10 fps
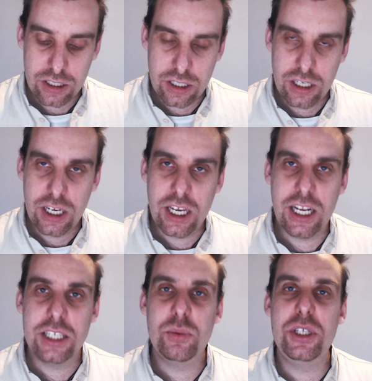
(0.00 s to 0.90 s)
And as
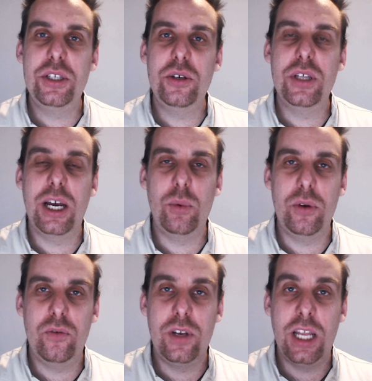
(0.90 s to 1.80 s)
we do that with
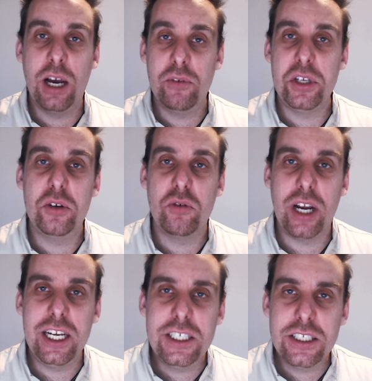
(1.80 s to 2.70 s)
love and
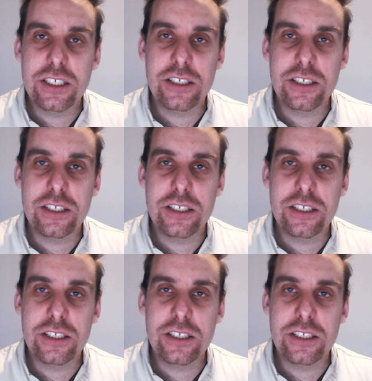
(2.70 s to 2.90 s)
grace,